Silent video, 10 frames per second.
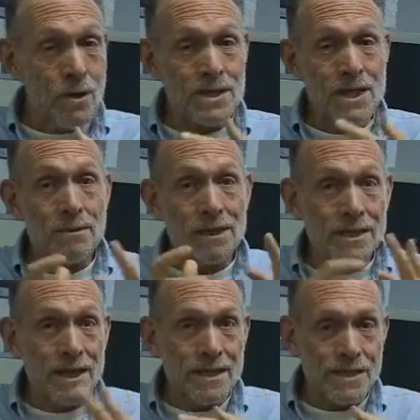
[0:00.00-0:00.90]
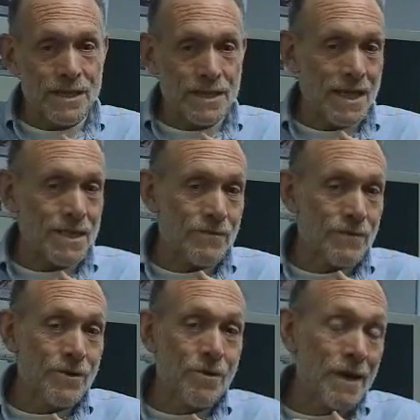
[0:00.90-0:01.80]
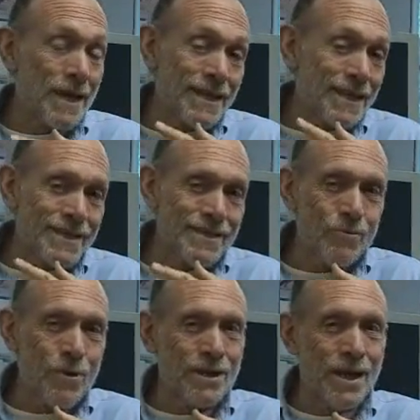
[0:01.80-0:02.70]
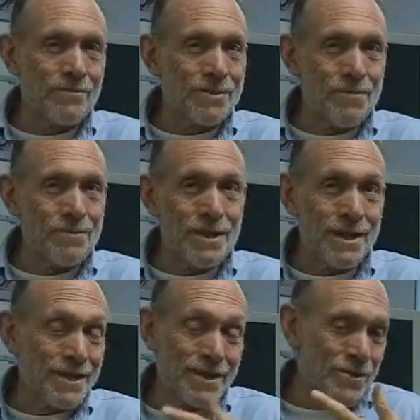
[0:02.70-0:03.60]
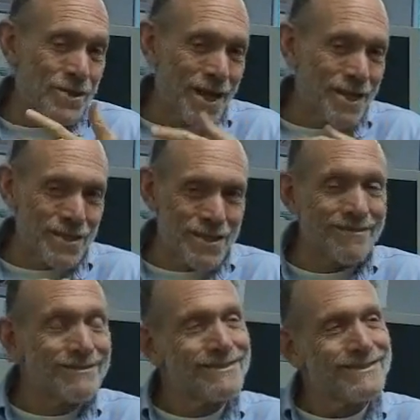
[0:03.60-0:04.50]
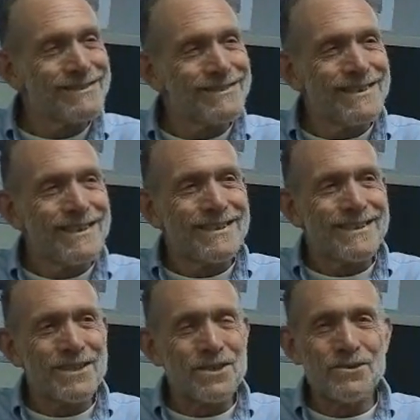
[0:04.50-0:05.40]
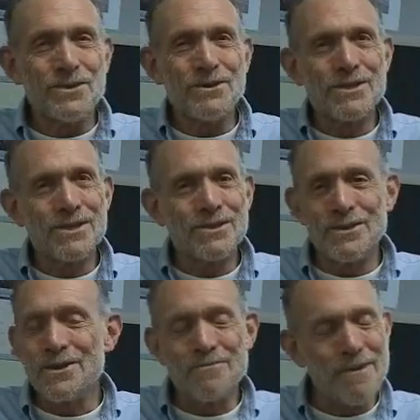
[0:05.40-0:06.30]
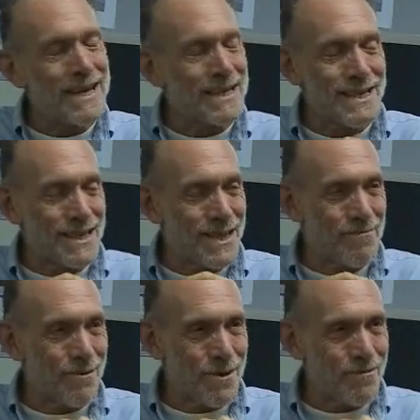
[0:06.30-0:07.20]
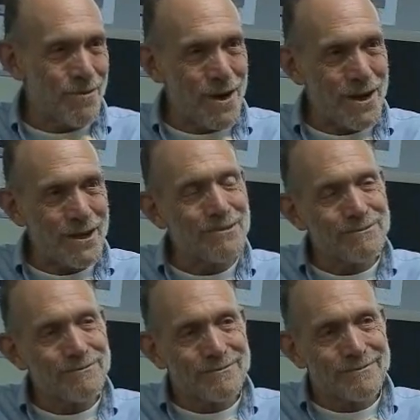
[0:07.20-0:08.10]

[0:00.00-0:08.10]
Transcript: Although, as Emily Dickinson says, if you don't make it in one lifetime, you get another chance. So just do your best is the important part.